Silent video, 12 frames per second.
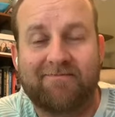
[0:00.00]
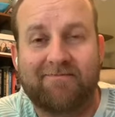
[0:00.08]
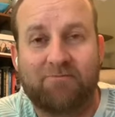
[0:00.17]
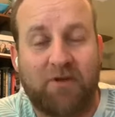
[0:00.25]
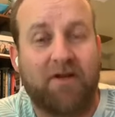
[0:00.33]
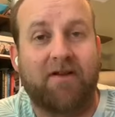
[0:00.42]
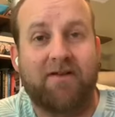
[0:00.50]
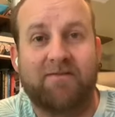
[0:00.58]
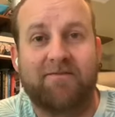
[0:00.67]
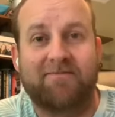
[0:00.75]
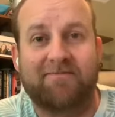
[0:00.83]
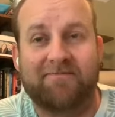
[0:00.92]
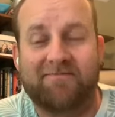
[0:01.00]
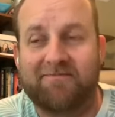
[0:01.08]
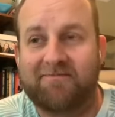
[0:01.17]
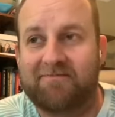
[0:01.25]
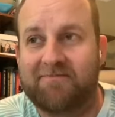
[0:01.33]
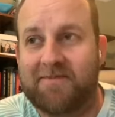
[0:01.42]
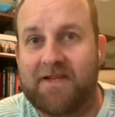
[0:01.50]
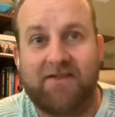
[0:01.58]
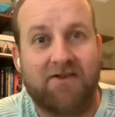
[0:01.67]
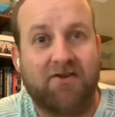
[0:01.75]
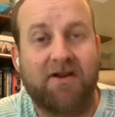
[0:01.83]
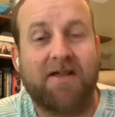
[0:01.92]
Period. And
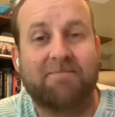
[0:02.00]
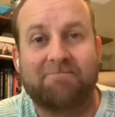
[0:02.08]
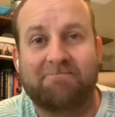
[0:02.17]
then your name.